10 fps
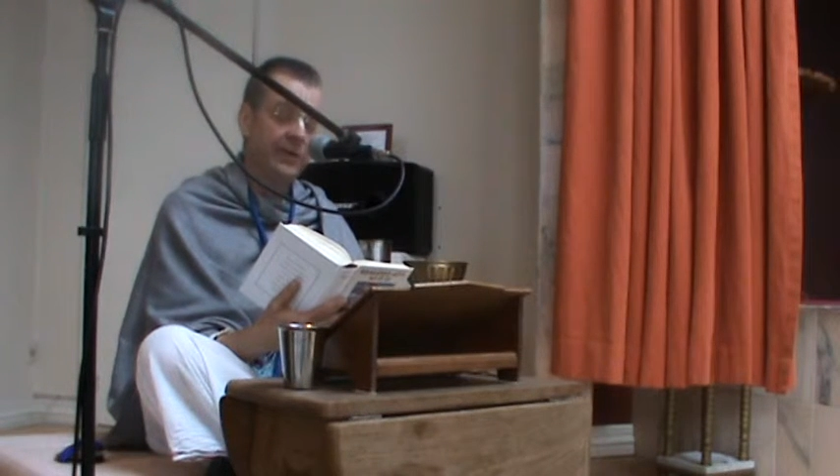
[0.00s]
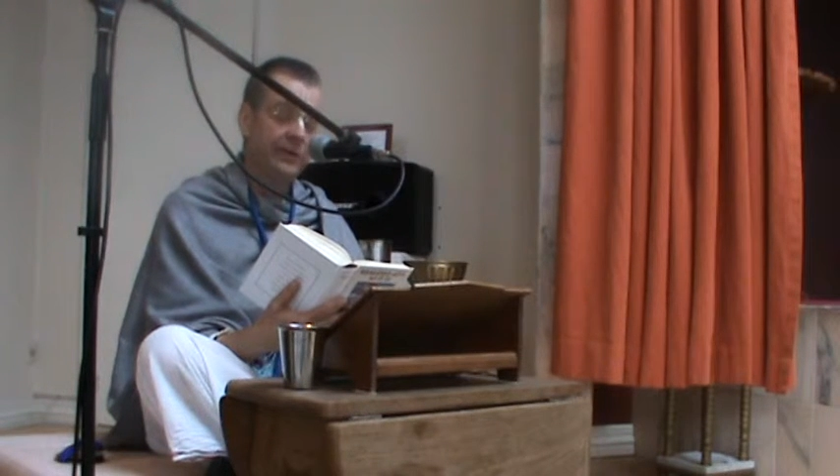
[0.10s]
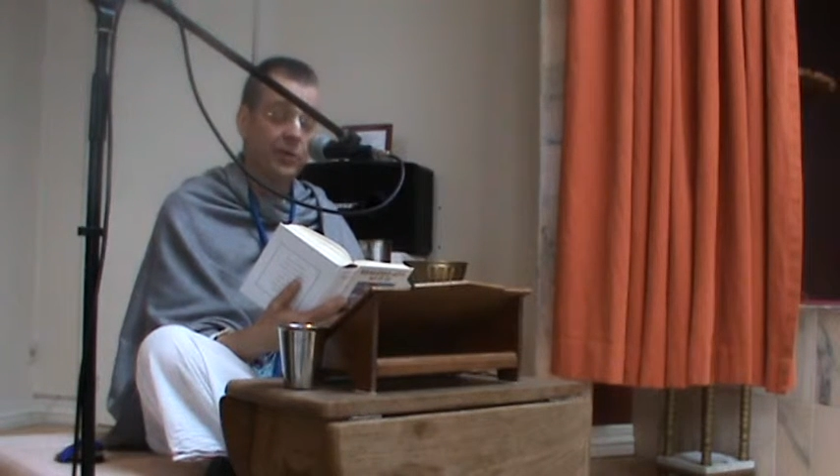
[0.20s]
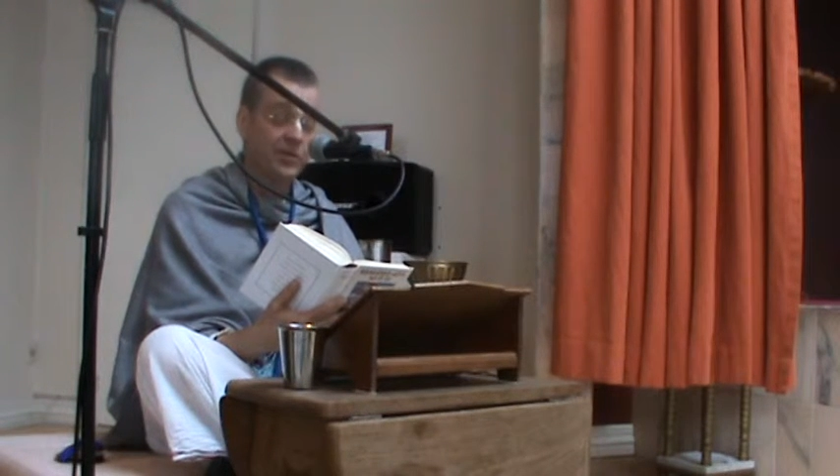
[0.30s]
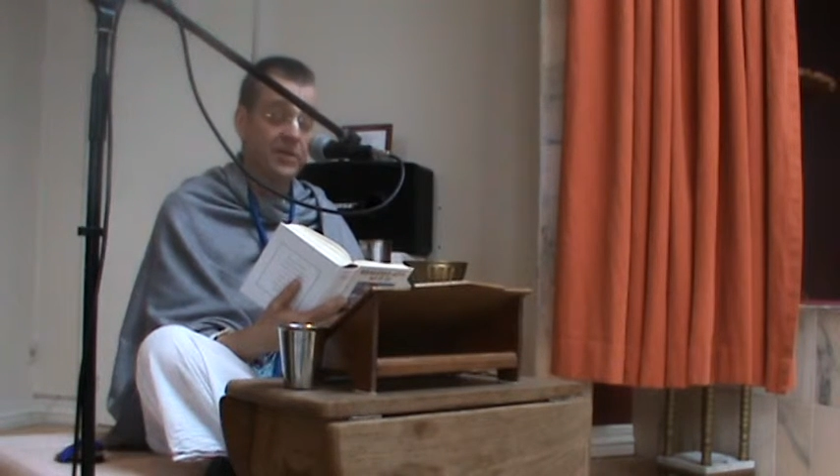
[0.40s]

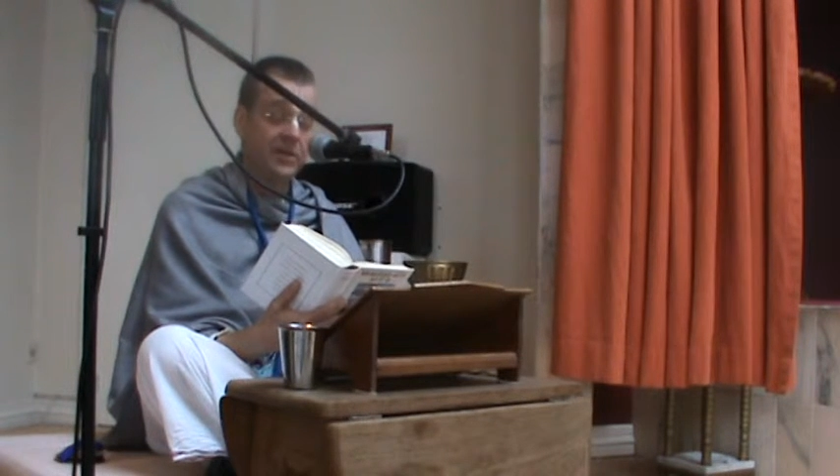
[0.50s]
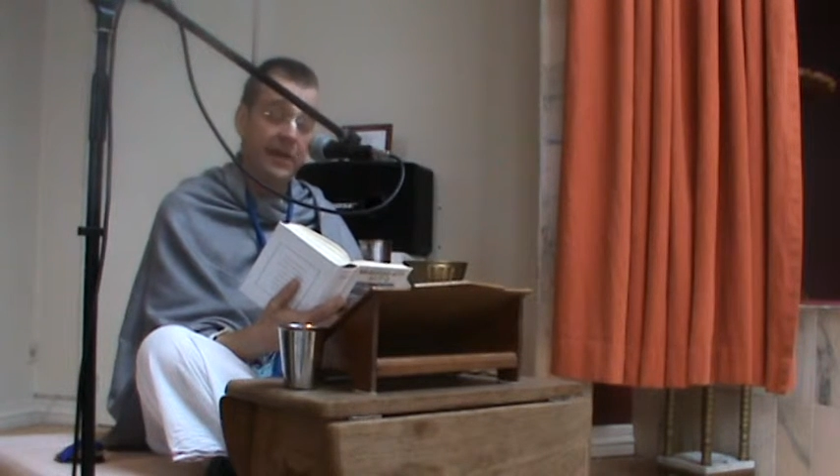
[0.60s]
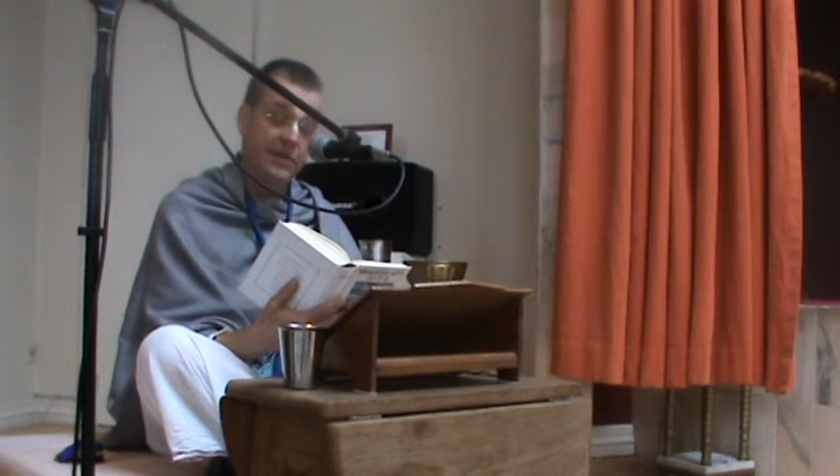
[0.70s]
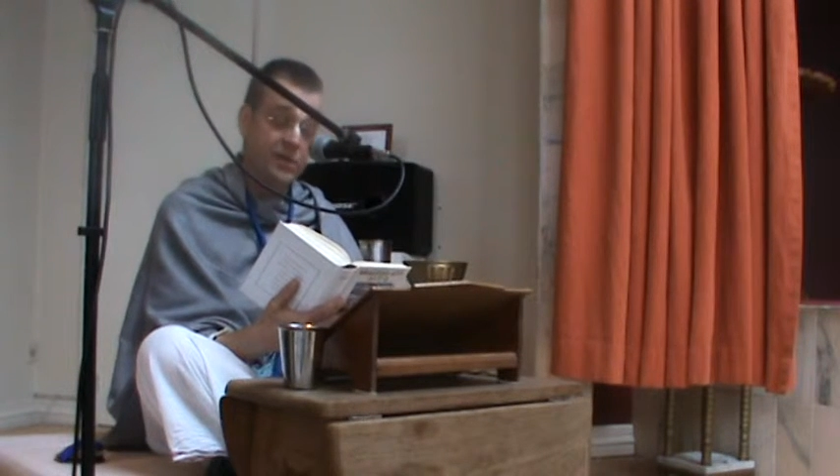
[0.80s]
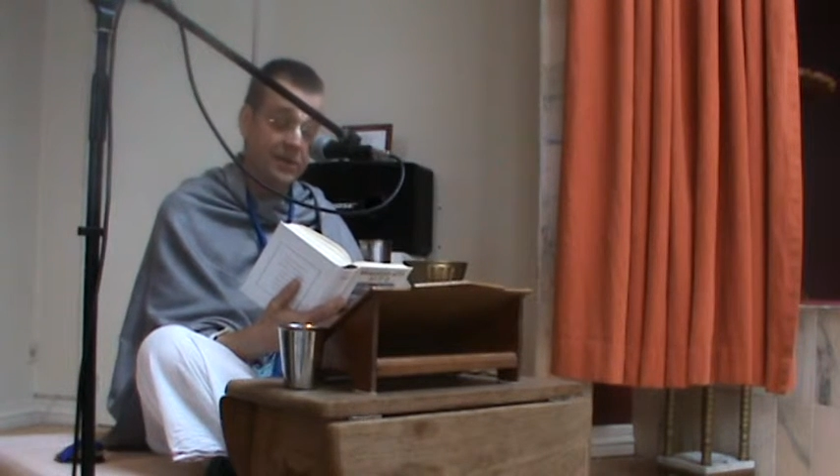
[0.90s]

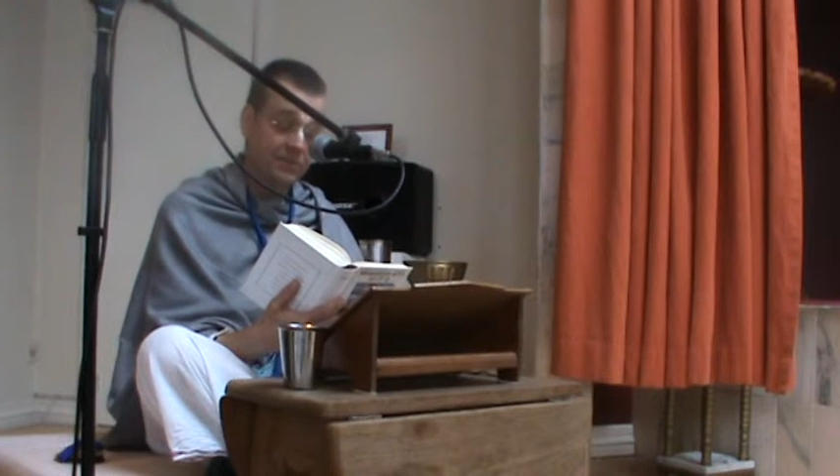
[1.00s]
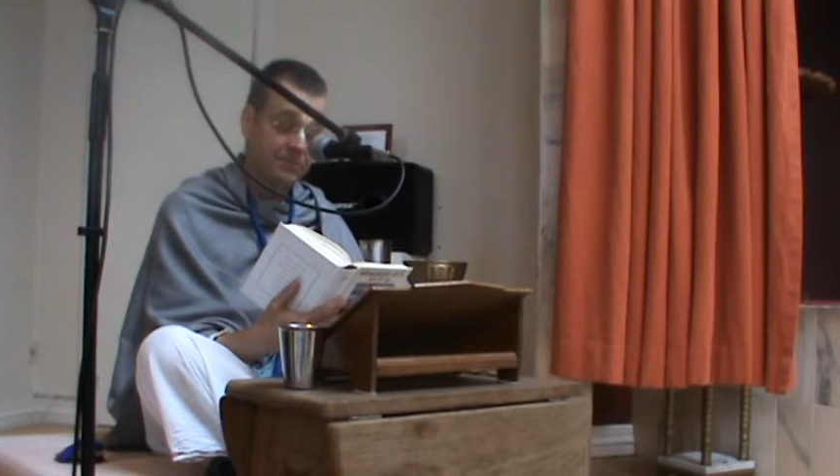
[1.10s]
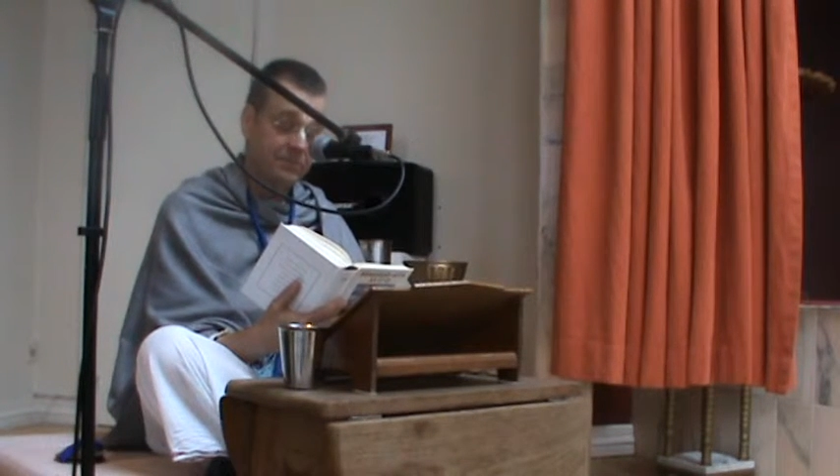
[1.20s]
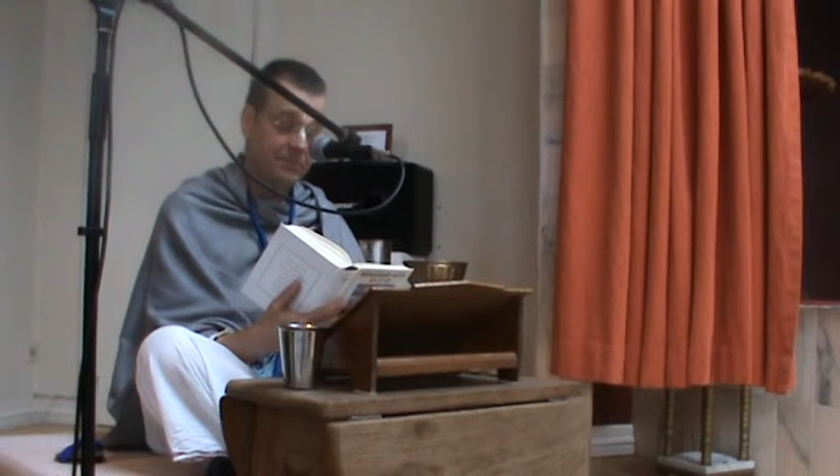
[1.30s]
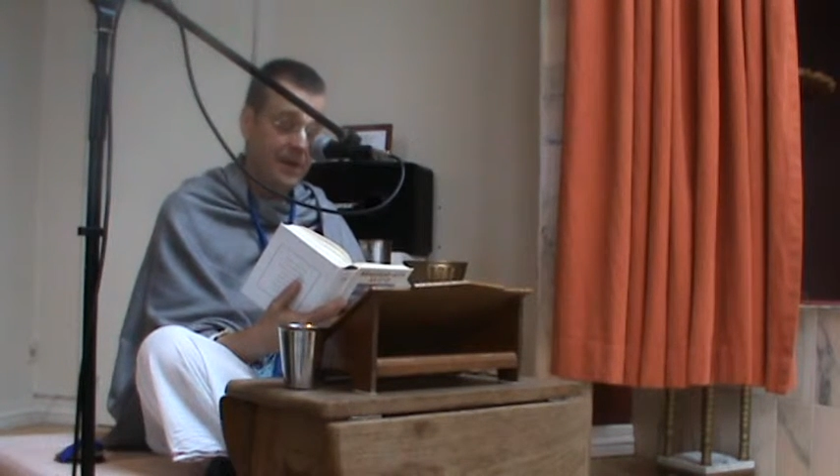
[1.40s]
intoxication,
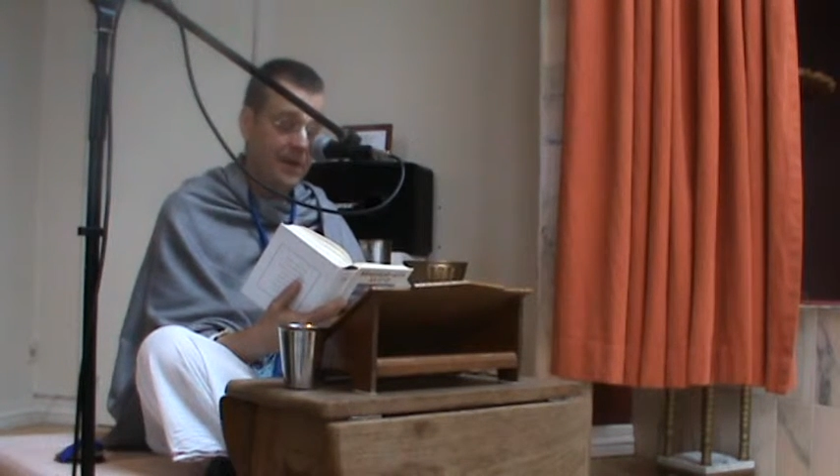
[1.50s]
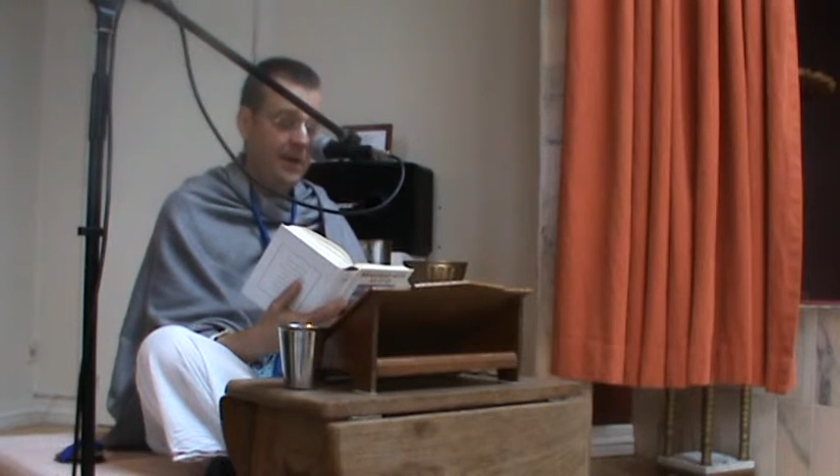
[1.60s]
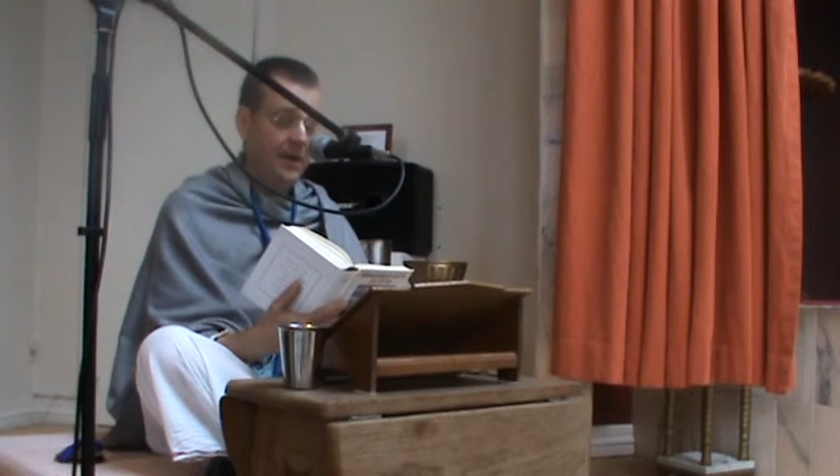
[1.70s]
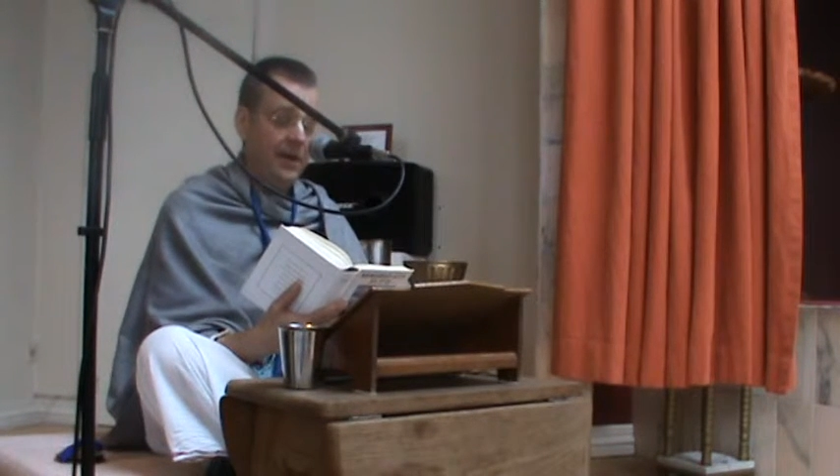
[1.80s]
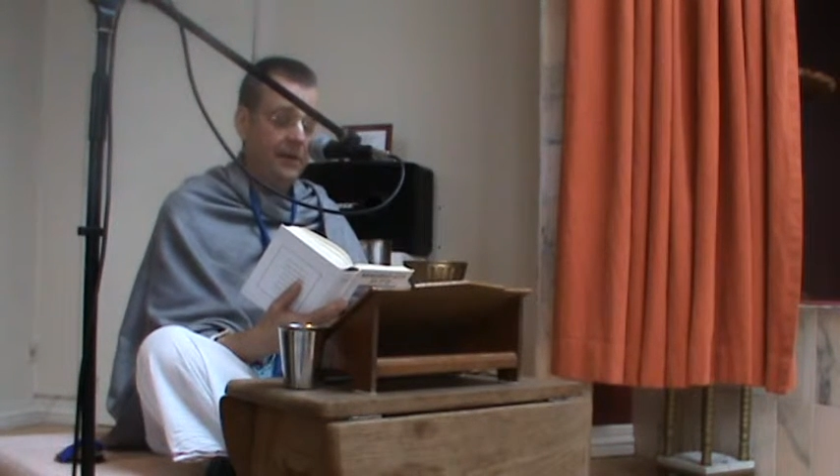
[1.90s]

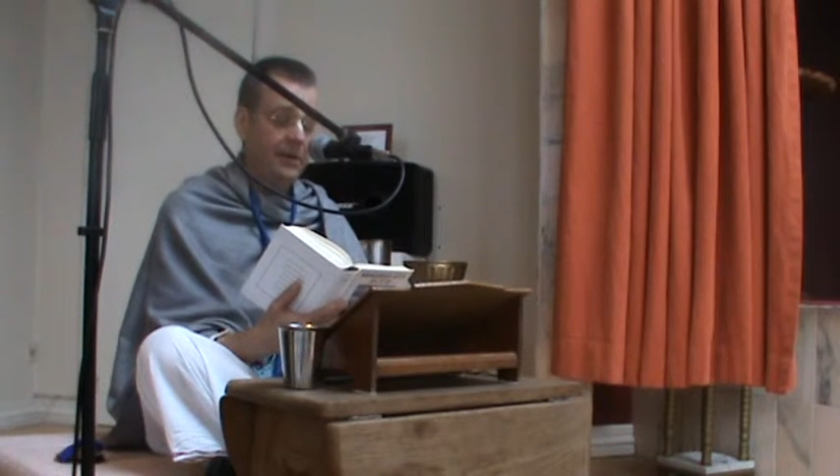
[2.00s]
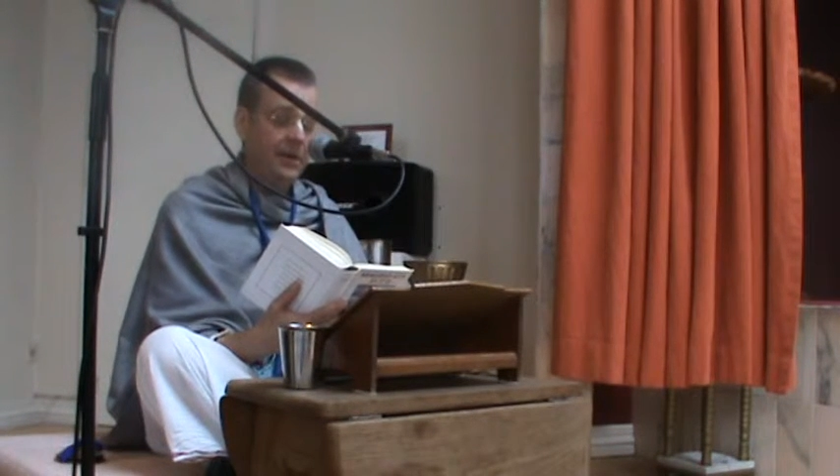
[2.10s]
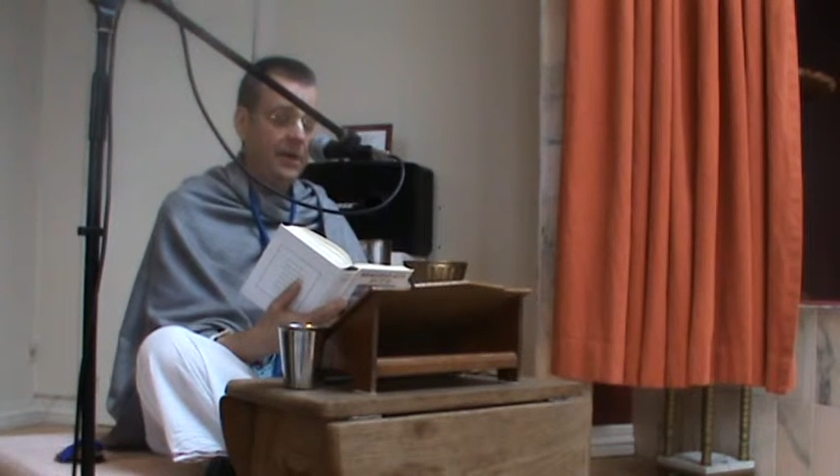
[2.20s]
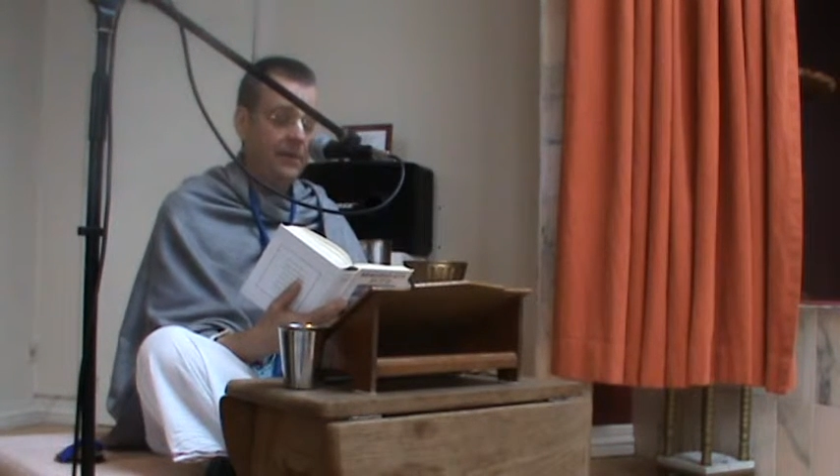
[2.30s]
and their